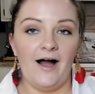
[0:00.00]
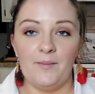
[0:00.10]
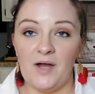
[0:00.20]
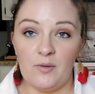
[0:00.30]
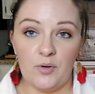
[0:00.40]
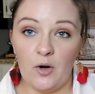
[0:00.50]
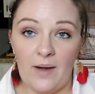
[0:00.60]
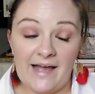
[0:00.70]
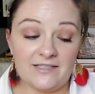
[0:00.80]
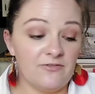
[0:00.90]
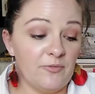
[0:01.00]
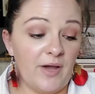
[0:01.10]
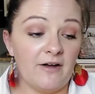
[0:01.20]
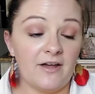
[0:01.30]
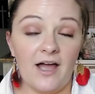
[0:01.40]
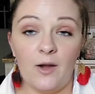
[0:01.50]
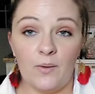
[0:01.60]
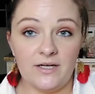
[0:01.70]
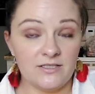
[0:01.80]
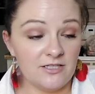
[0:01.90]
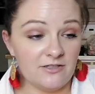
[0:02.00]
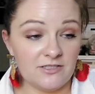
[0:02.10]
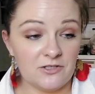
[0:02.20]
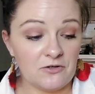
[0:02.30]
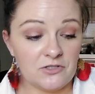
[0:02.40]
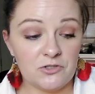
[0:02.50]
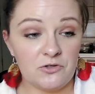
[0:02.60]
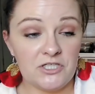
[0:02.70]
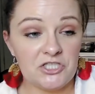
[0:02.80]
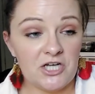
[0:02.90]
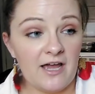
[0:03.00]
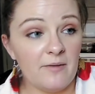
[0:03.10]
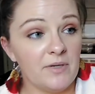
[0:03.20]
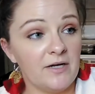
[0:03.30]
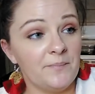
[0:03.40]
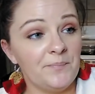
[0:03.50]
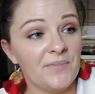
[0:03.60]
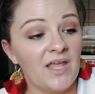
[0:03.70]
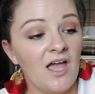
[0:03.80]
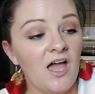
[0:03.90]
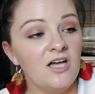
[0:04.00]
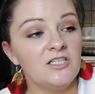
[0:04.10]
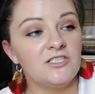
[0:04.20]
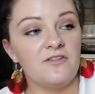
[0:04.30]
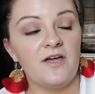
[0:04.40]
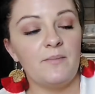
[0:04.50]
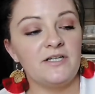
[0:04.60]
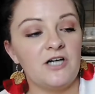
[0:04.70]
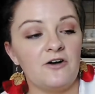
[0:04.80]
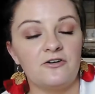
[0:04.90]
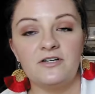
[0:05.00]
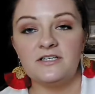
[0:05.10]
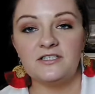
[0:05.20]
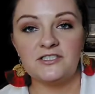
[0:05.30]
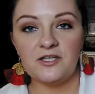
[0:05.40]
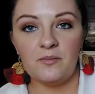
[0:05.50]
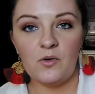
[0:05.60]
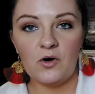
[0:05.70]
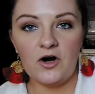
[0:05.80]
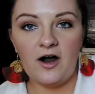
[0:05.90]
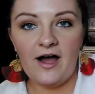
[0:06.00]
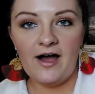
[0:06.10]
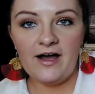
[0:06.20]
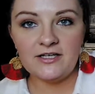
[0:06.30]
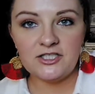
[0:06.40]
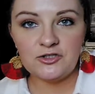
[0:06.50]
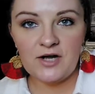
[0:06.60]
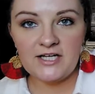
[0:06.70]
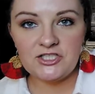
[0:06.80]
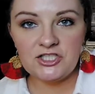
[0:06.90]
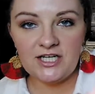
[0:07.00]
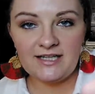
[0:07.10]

I'm not proactive about it. I wait until it starts screeching at me. So then my daughter needed some more uh, stretch